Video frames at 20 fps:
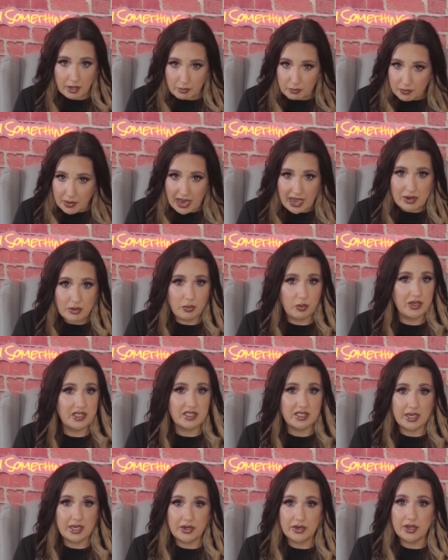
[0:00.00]
back
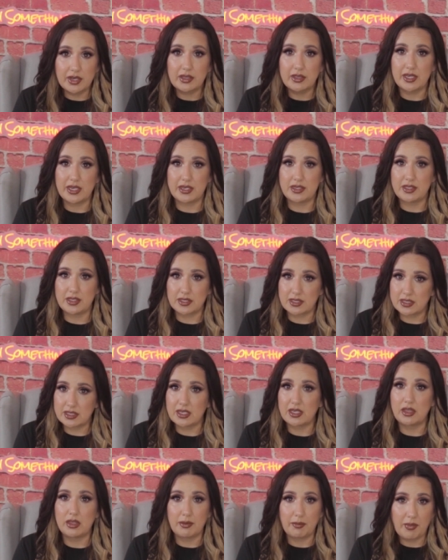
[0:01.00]
with Terry Lynn to
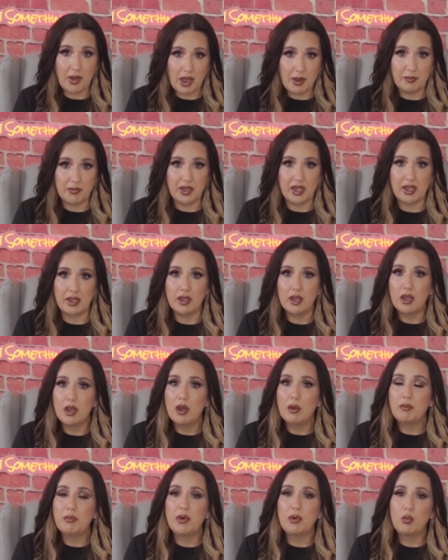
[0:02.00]
see the puppy.
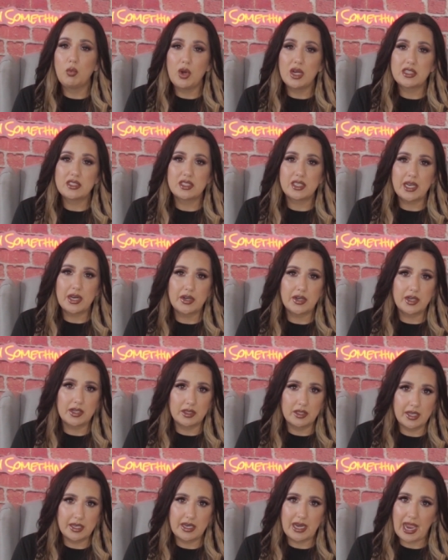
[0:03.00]
But what Terry
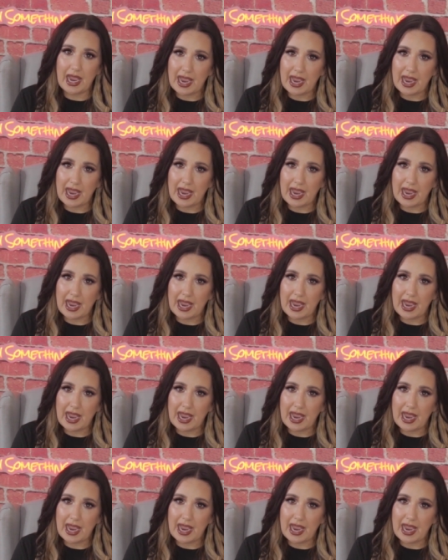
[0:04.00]
Lynn